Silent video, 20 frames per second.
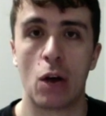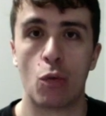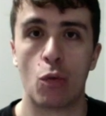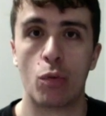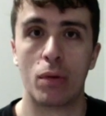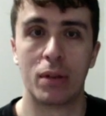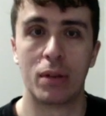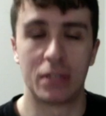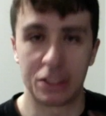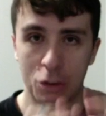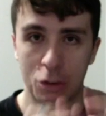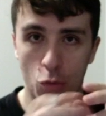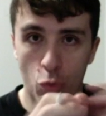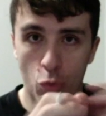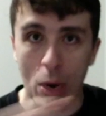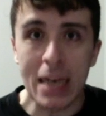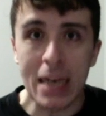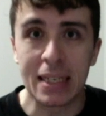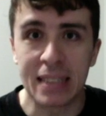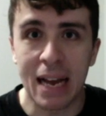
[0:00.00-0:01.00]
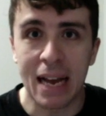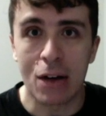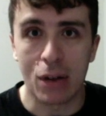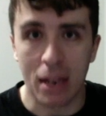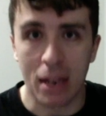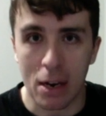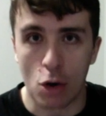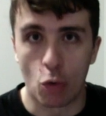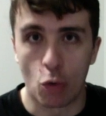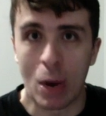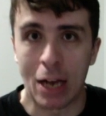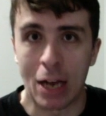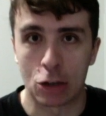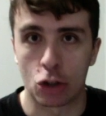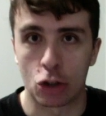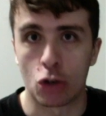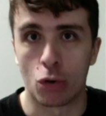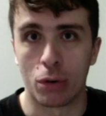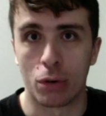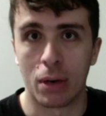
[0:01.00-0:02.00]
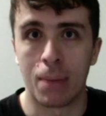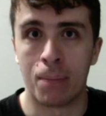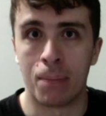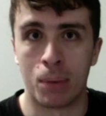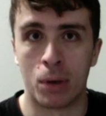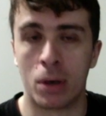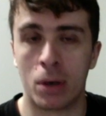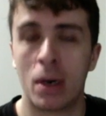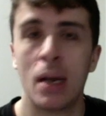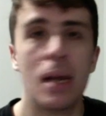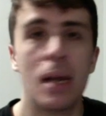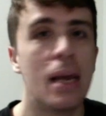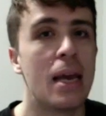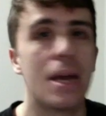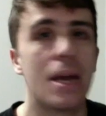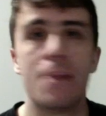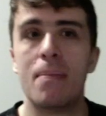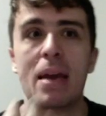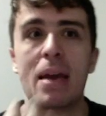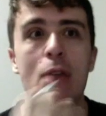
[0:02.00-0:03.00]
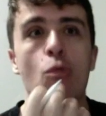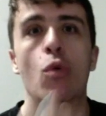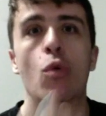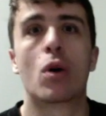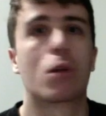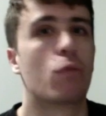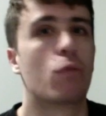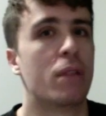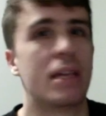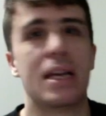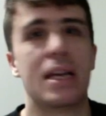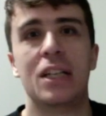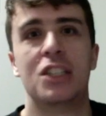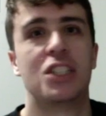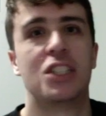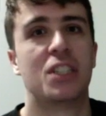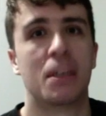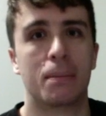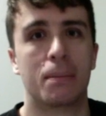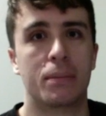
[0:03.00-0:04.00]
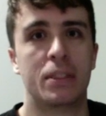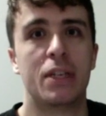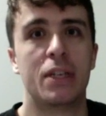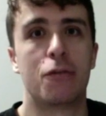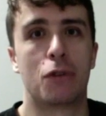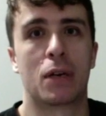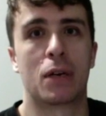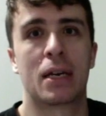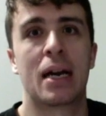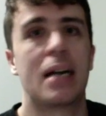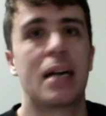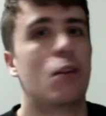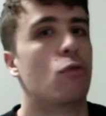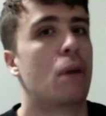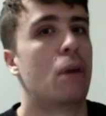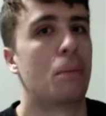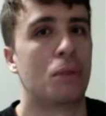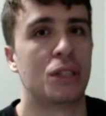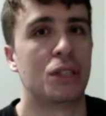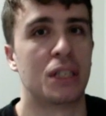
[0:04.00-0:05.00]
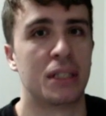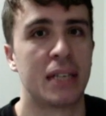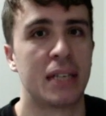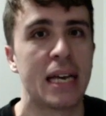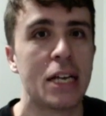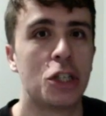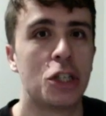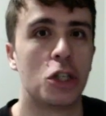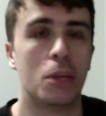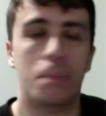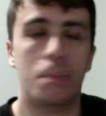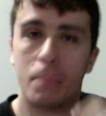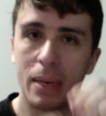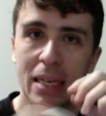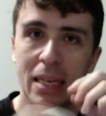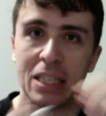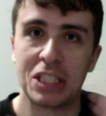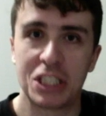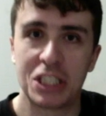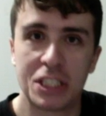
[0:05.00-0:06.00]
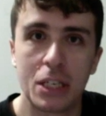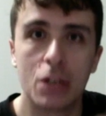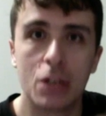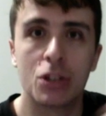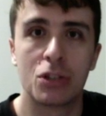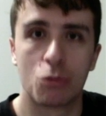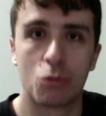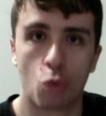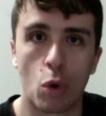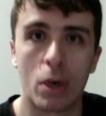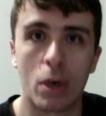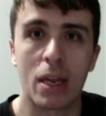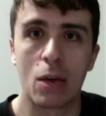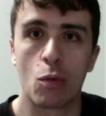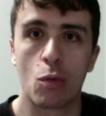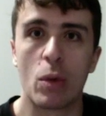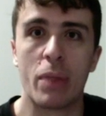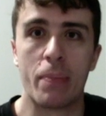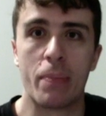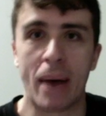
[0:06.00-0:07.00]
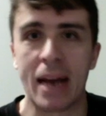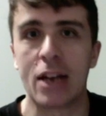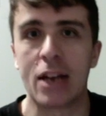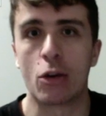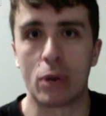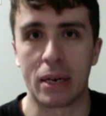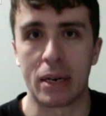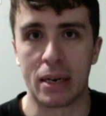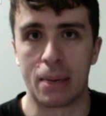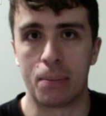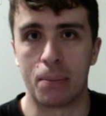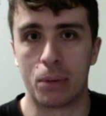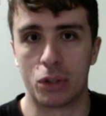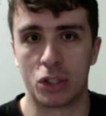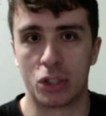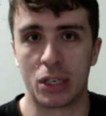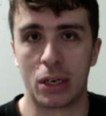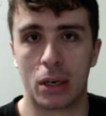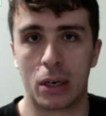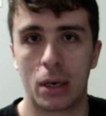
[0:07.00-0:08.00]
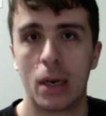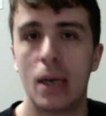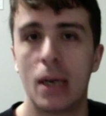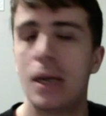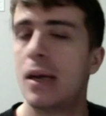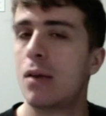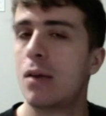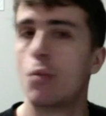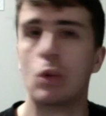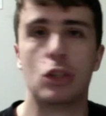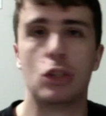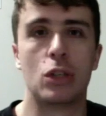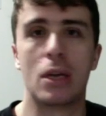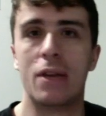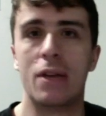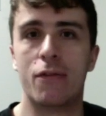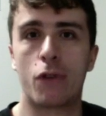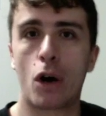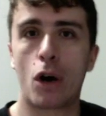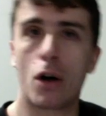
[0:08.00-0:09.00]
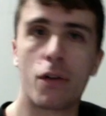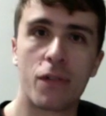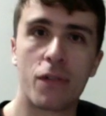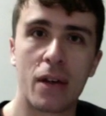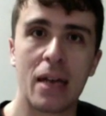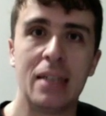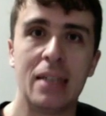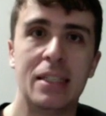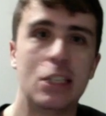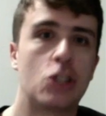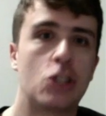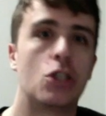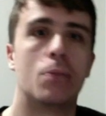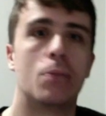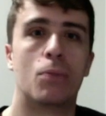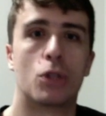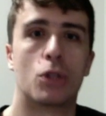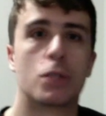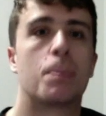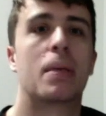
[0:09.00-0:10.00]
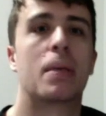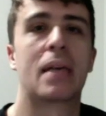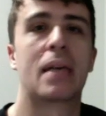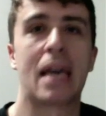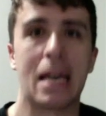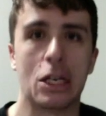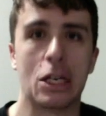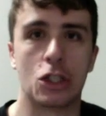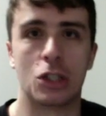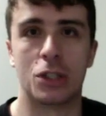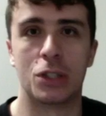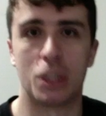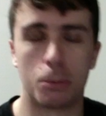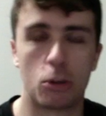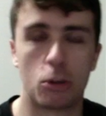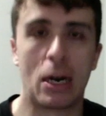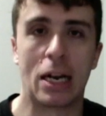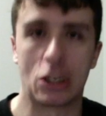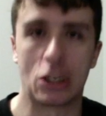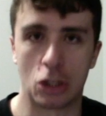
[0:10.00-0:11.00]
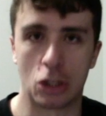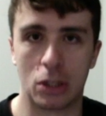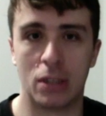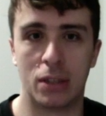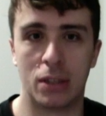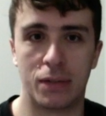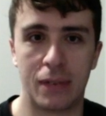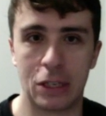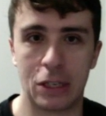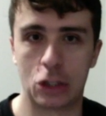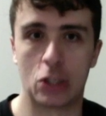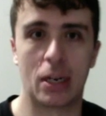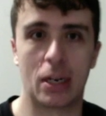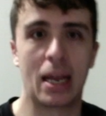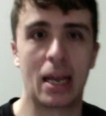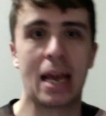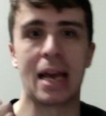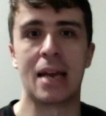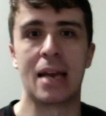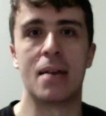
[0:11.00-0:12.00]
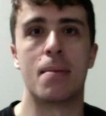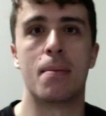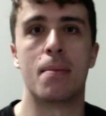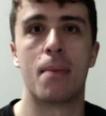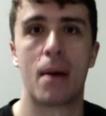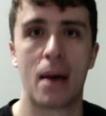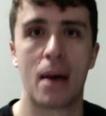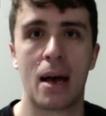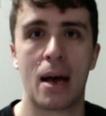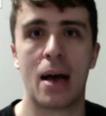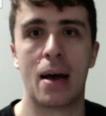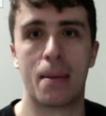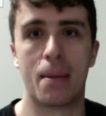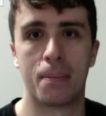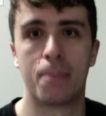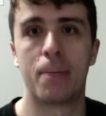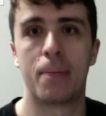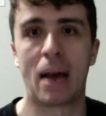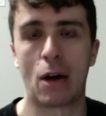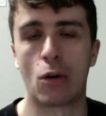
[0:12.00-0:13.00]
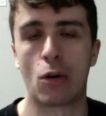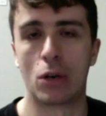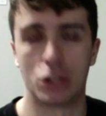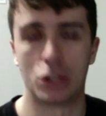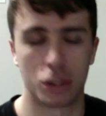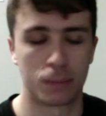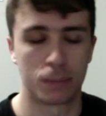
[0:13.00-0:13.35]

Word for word: doesn't write down an irrational number. It may work with it in some different kind of representation, but it's still working with binary numbers here, which involve addition, multiplication, subtraction, and division, and powers.